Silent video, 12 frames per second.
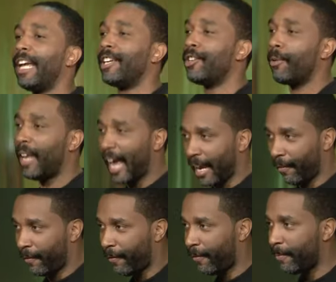in your
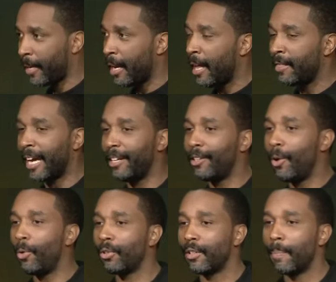life that
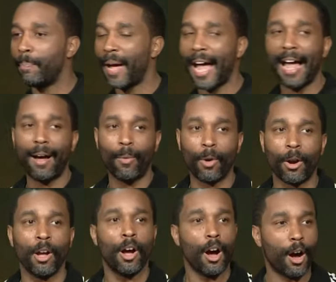knows the power
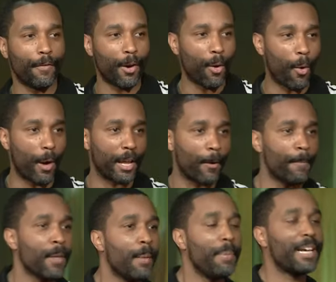of oil
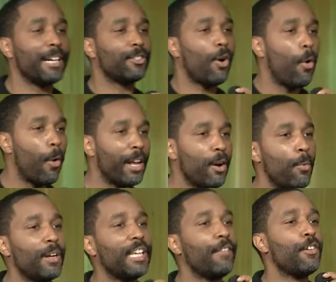because oil will
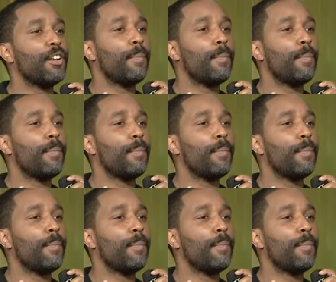give you the